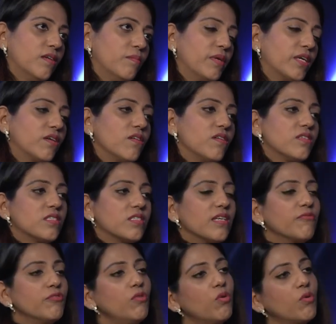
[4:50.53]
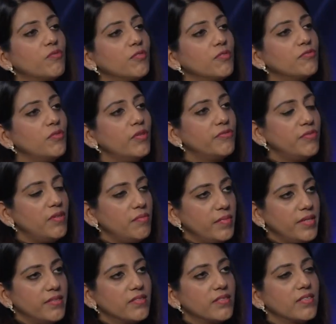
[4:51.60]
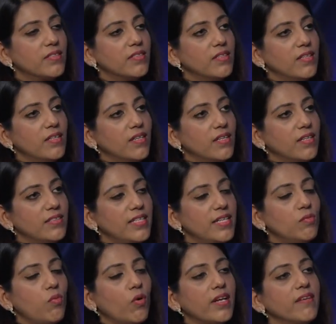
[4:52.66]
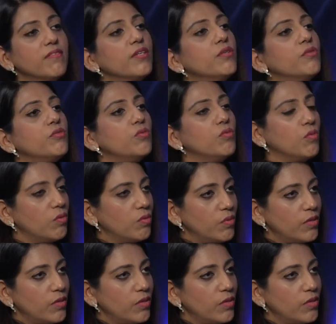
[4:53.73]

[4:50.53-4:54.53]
Because if you look for fulfillment, then whatever you do